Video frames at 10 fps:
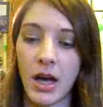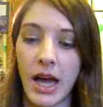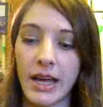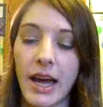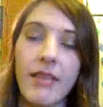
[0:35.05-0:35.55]

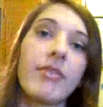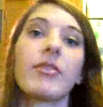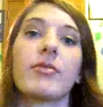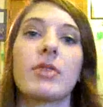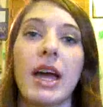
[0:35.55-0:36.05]

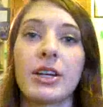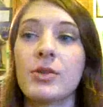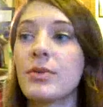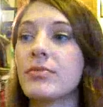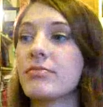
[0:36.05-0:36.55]
I
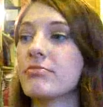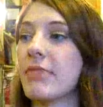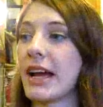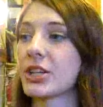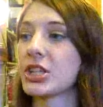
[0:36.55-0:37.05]
don't
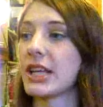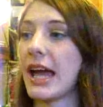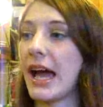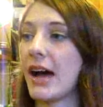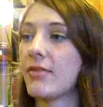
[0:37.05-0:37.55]
actually
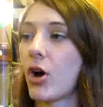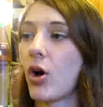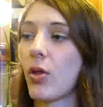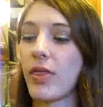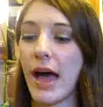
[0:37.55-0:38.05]
have
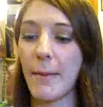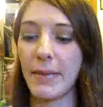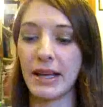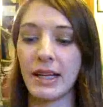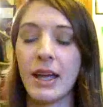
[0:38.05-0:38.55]
all that
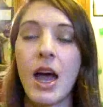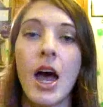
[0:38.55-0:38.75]
many